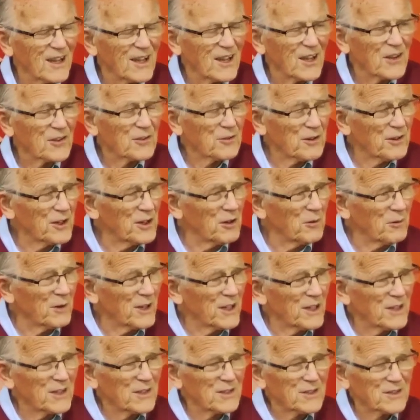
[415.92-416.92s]
3
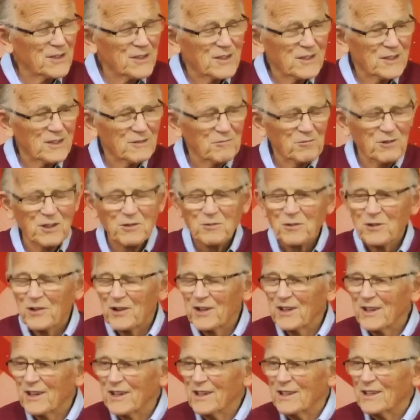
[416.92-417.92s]
weeks, we were
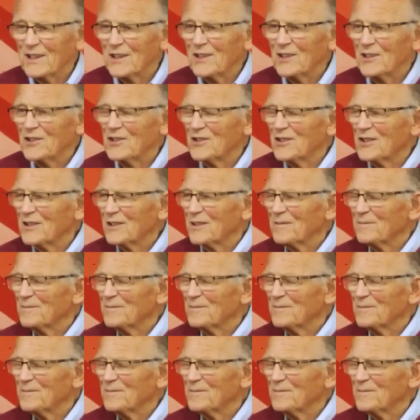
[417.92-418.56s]
engaged.